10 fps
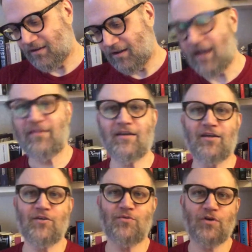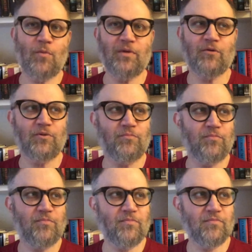I think a utopia would
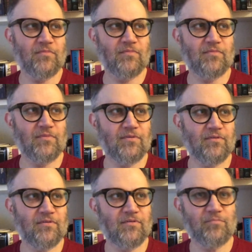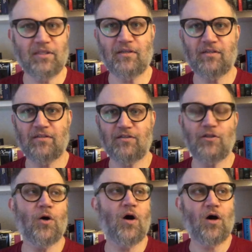be,
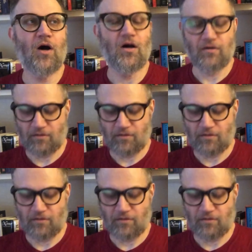a